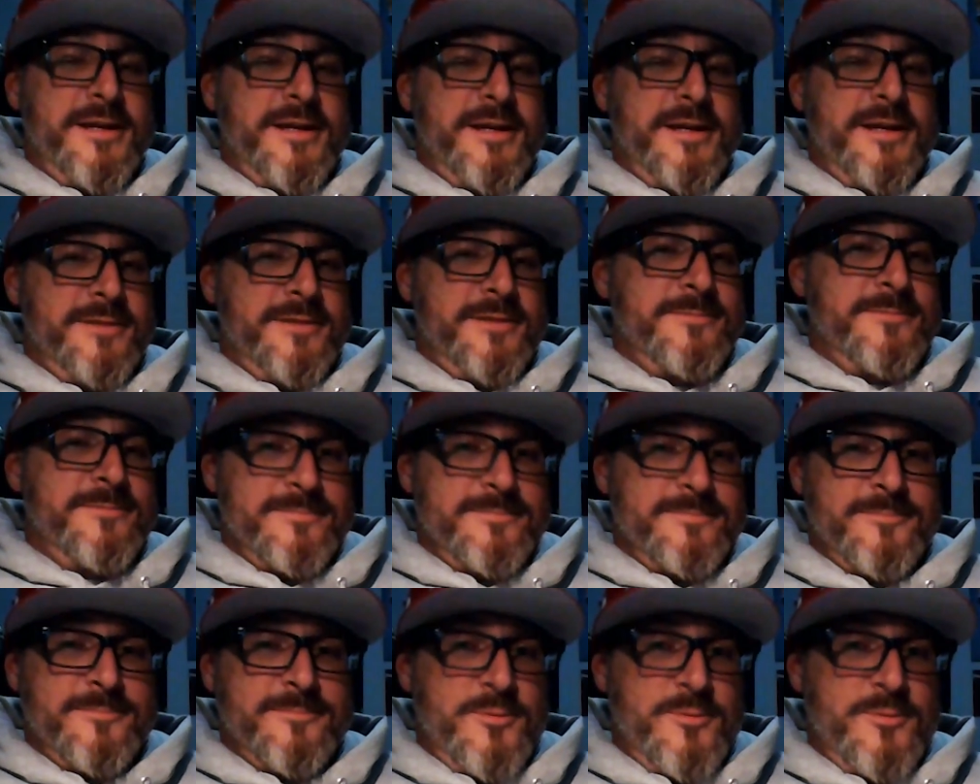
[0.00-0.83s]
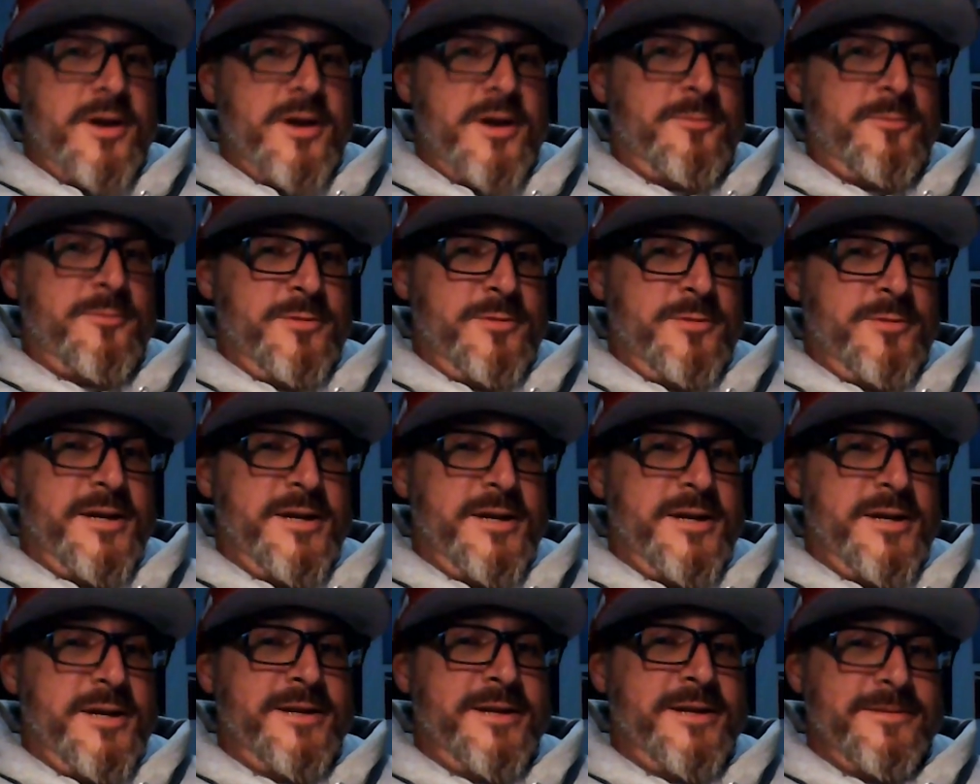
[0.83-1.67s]
are related. We
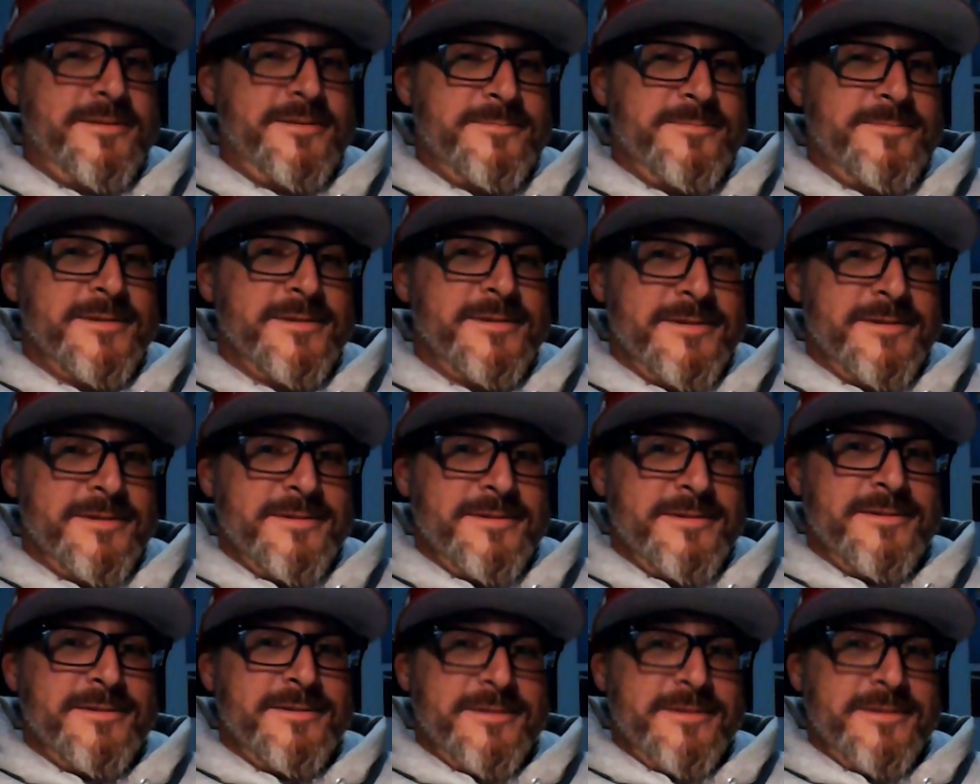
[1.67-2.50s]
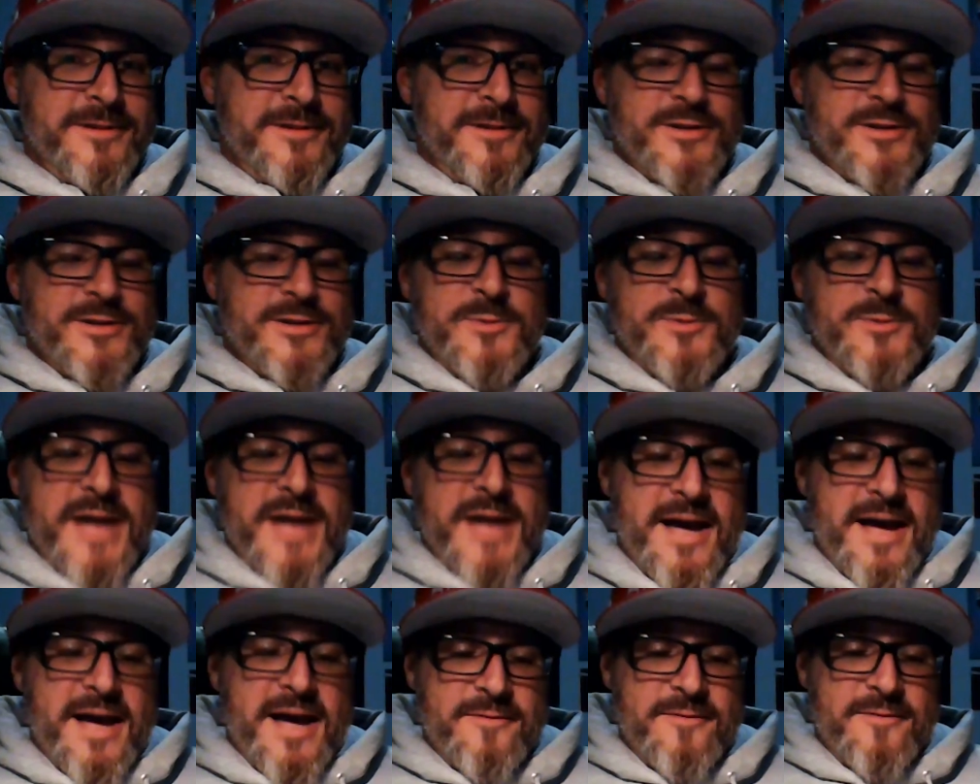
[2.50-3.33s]
are related
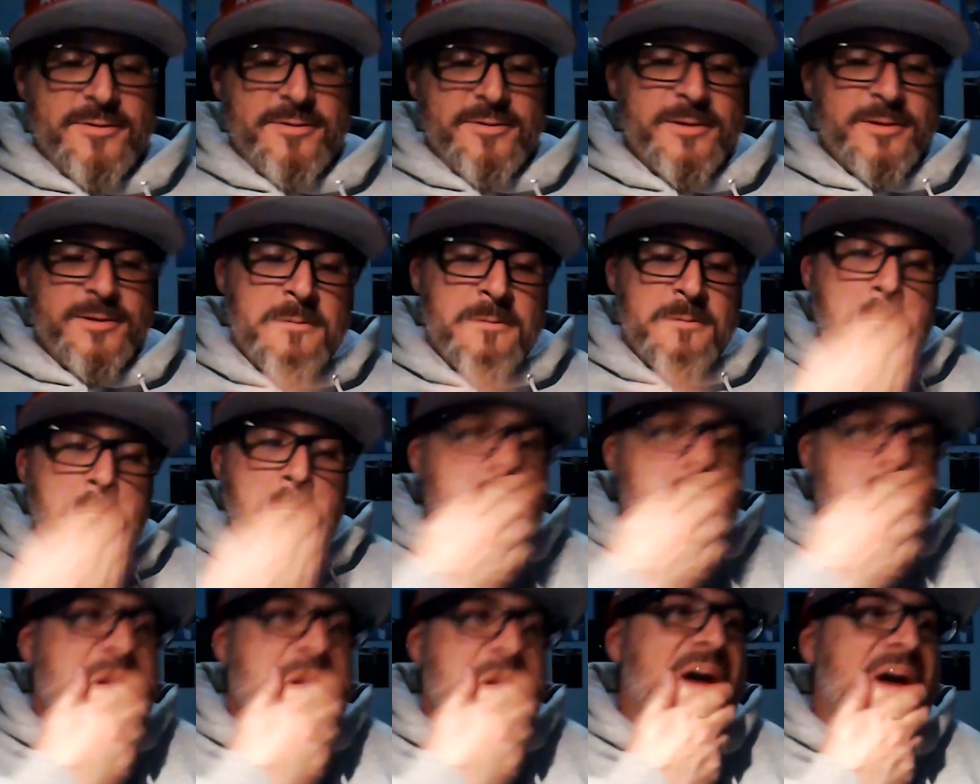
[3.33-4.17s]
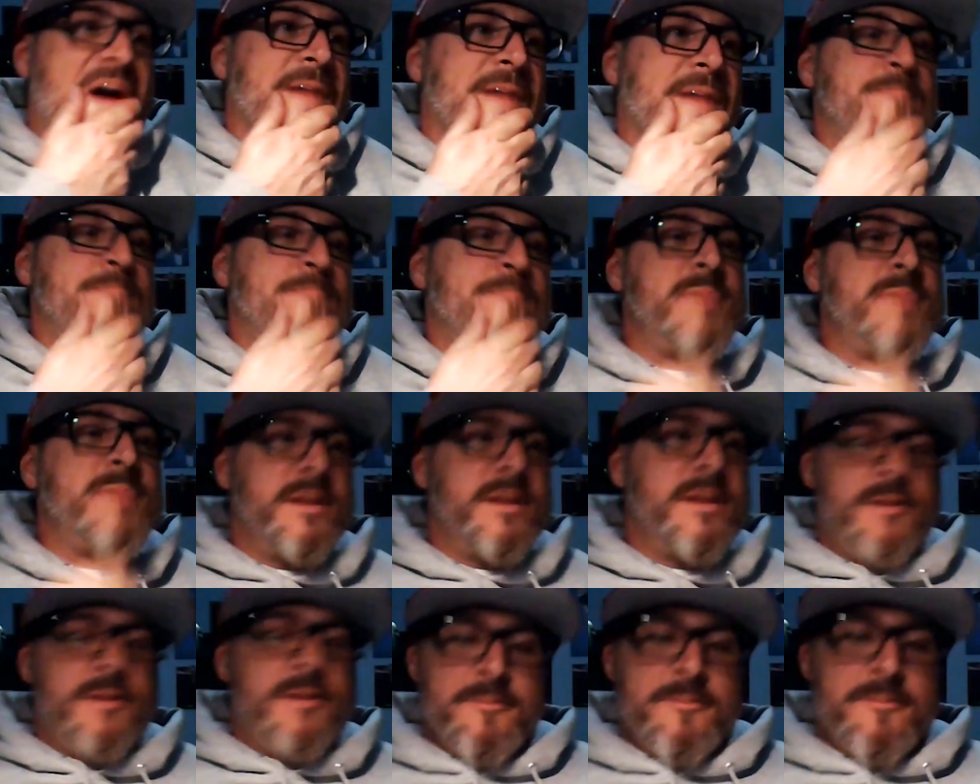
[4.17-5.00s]
because we have. All
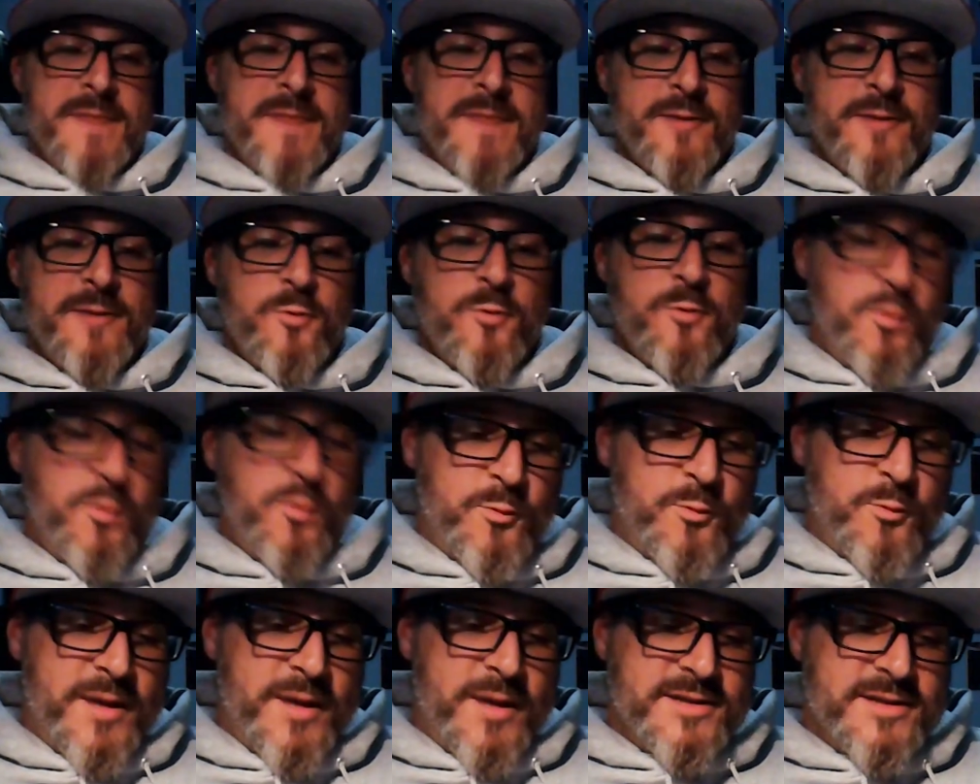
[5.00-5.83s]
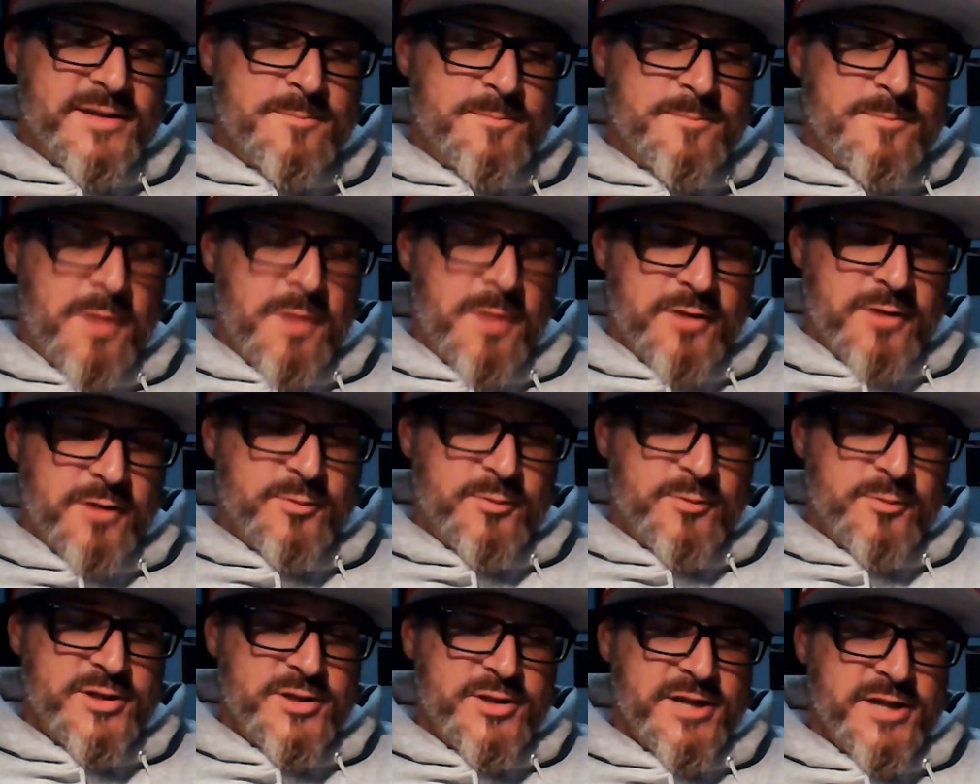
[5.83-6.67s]
right, my old red
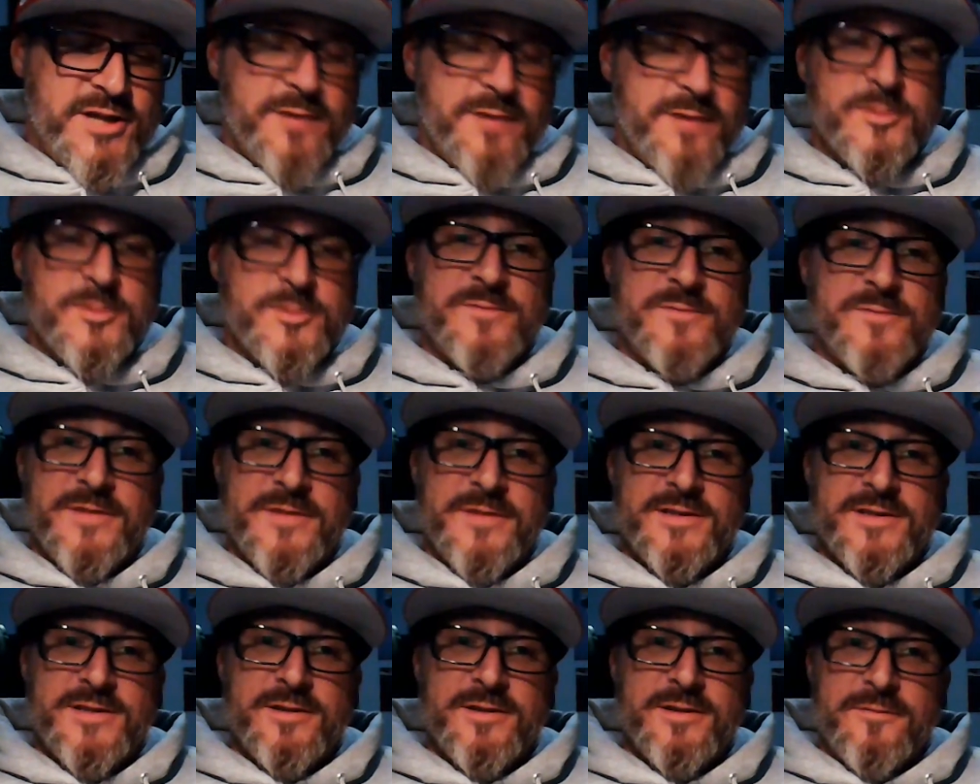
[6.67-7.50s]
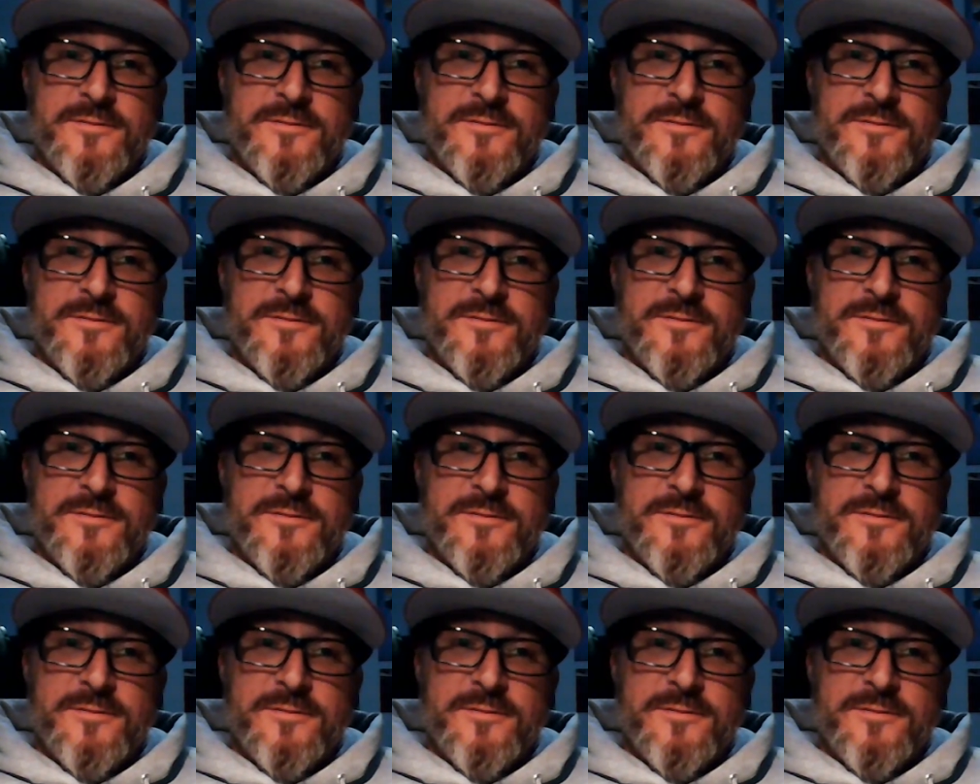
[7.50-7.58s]
Mark III Jetta was